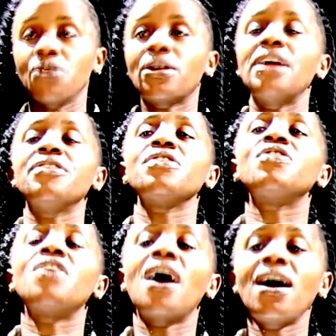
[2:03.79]
You can
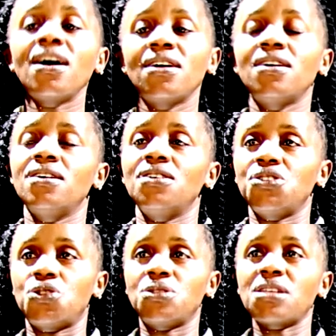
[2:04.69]
refer
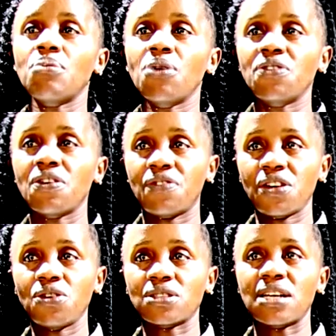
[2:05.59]
to some of the
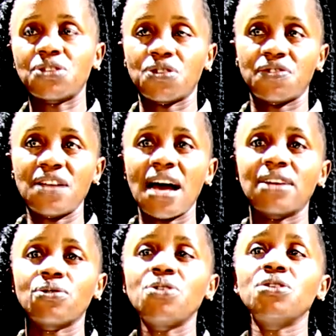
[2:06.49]
videos that you've
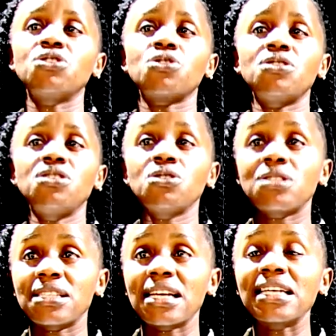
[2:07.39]
done when you're
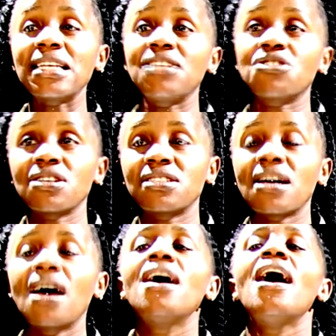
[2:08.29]
introducing
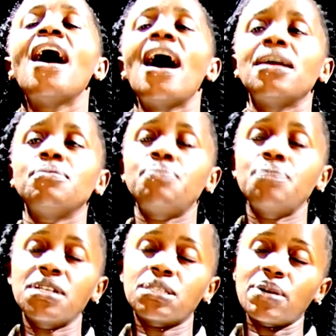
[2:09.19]
literature, and
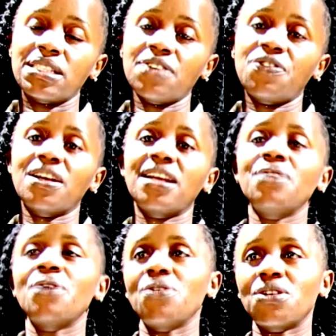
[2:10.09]

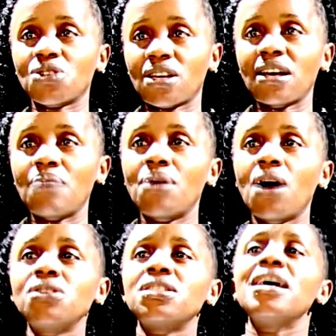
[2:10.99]
specifically when you're talking
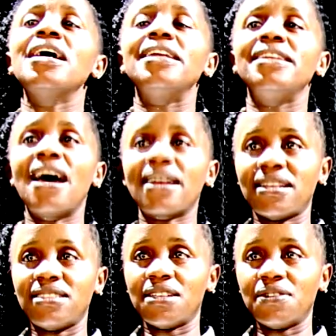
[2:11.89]
about
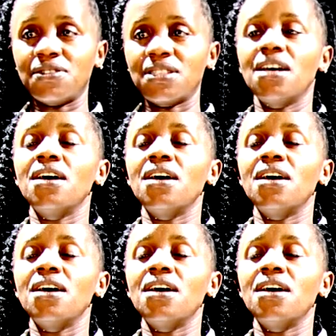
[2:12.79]
narratives.